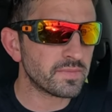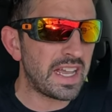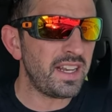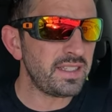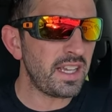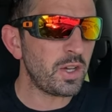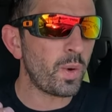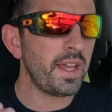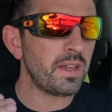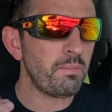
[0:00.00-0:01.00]
it is a
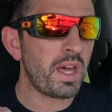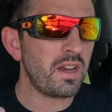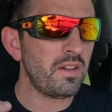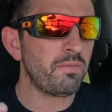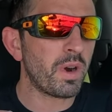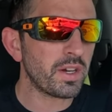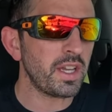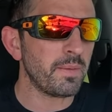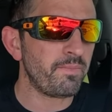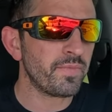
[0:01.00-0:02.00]
quite competitive
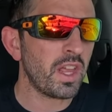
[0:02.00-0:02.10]
market